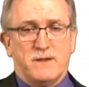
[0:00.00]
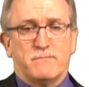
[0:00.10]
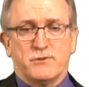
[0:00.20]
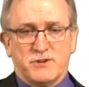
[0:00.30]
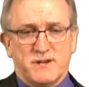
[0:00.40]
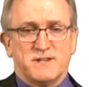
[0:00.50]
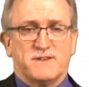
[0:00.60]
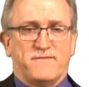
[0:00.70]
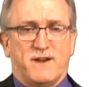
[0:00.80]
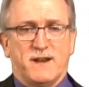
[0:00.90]
Merchant is
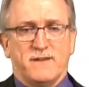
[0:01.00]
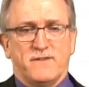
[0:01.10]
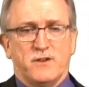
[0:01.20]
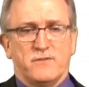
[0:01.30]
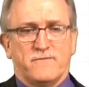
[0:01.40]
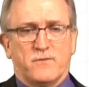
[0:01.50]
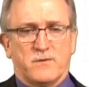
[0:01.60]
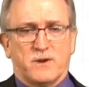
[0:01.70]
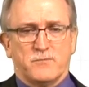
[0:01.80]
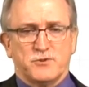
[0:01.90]
defined in the Uniform
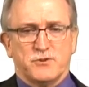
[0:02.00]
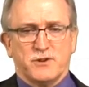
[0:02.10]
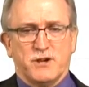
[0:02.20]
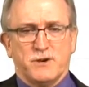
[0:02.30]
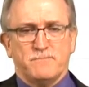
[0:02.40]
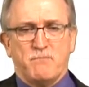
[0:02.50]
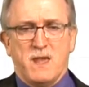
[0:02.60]
Commercial Code.